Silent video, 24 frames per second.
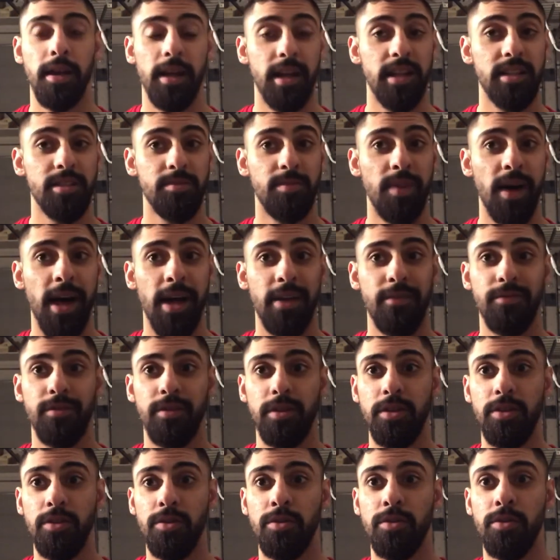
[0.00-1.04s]
it's bad for
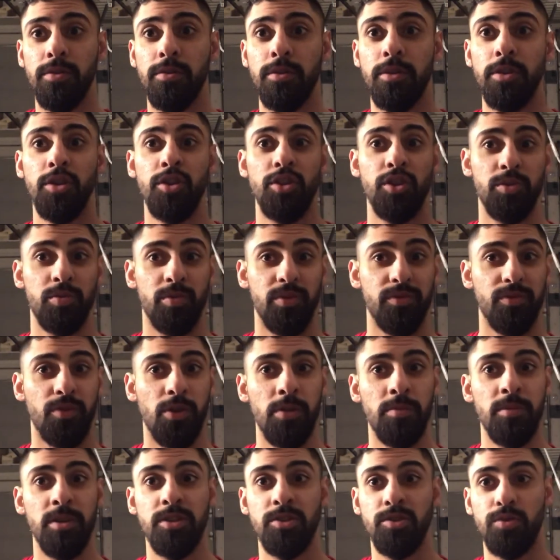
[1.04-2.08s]
you, your
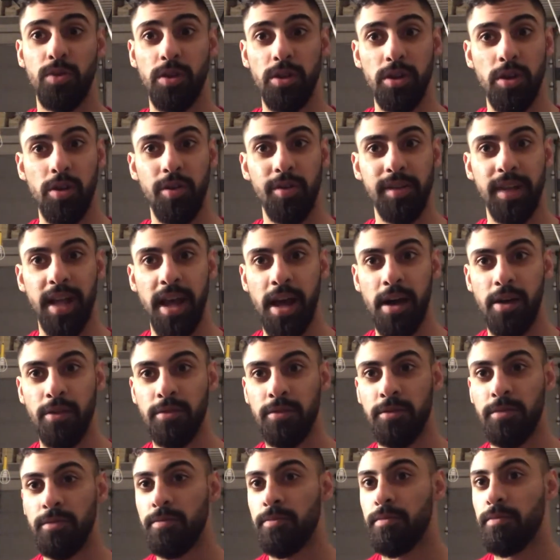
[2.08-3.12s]
performance will go
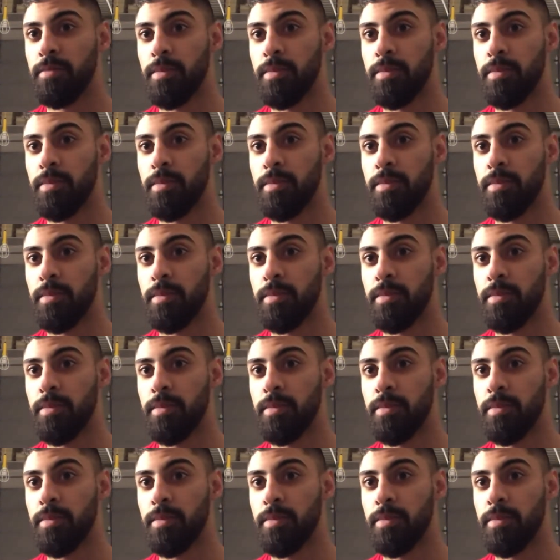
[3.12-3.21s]
down